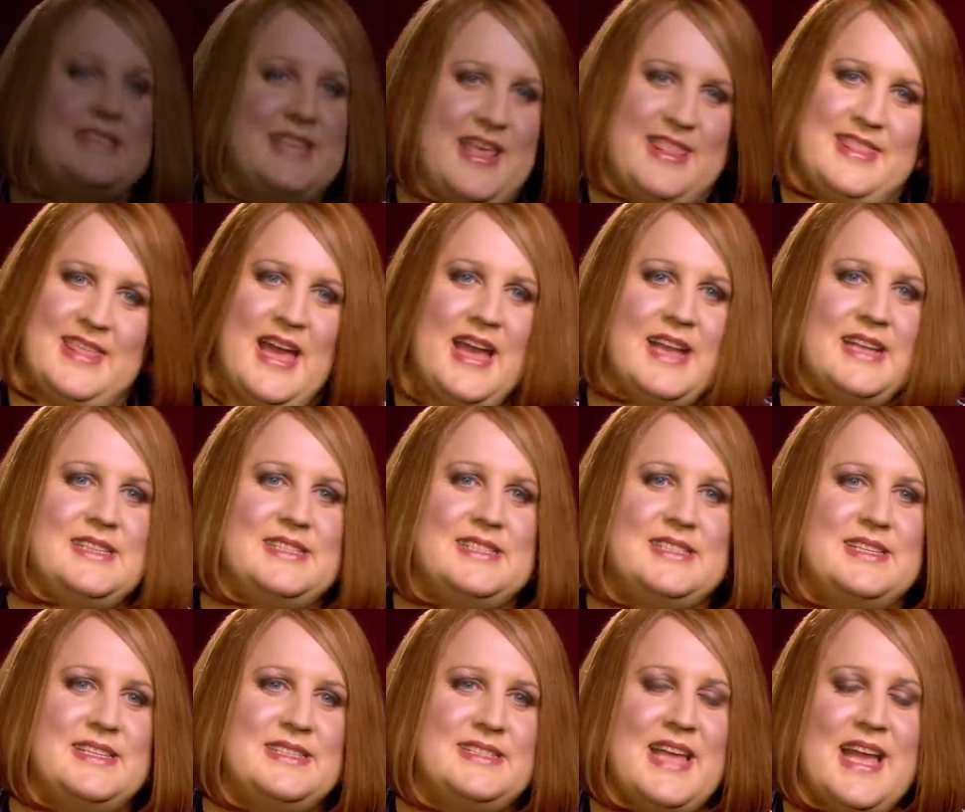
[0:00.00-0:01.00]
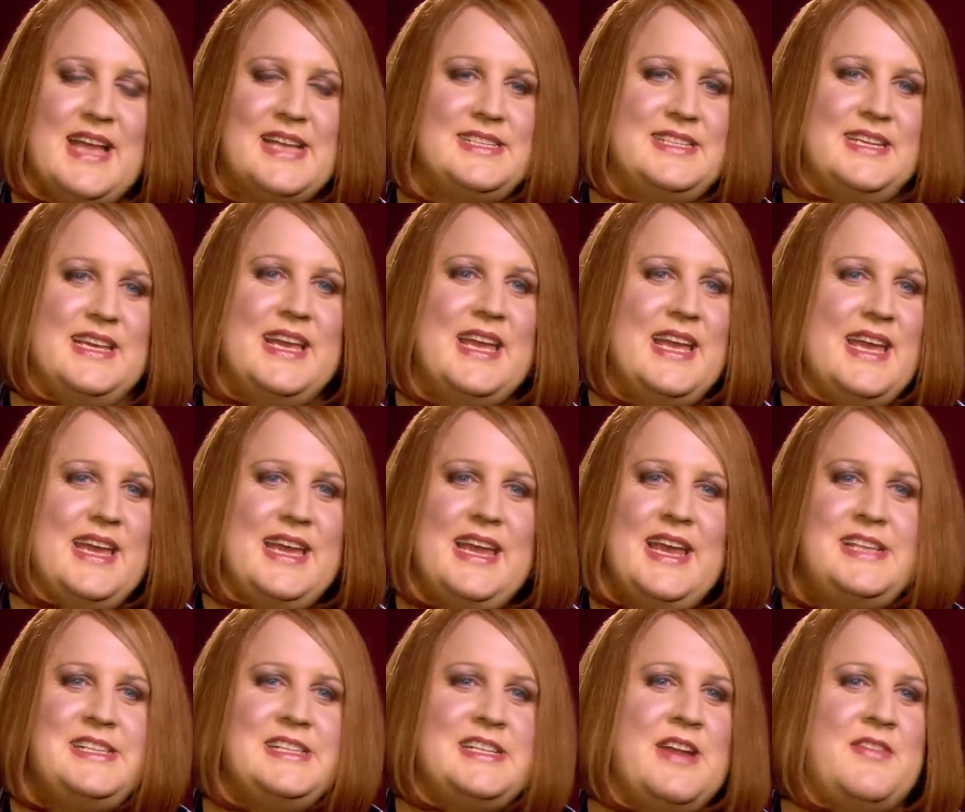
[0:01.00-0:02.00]
say thanks. Thanks to
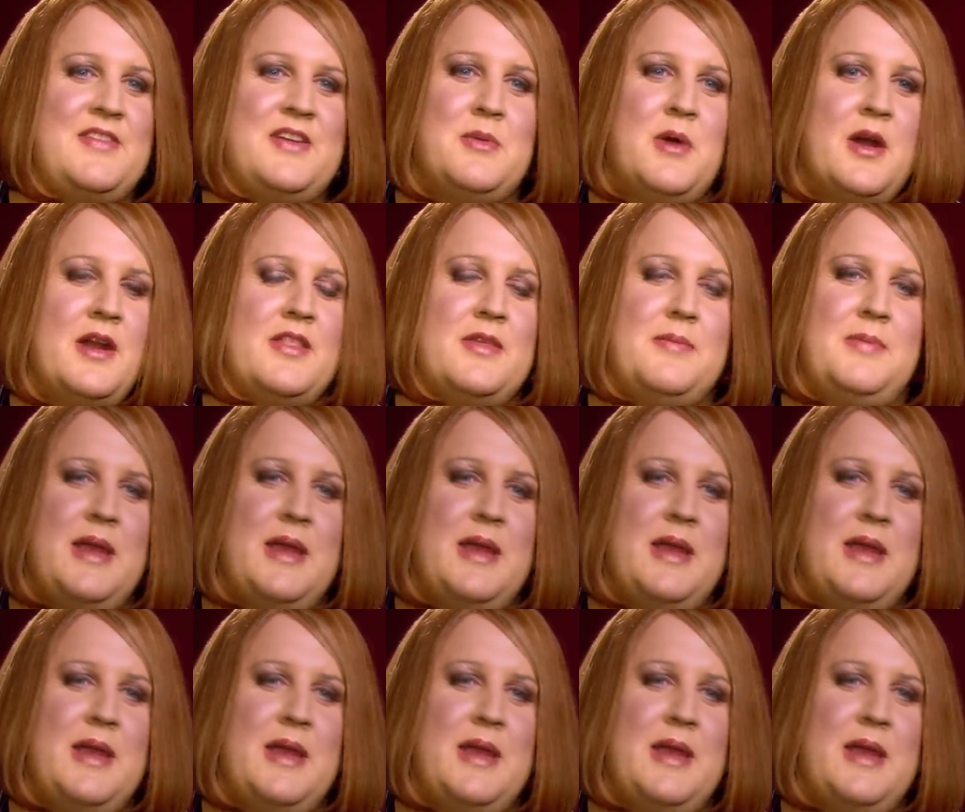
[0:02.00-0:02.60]
each and every one of the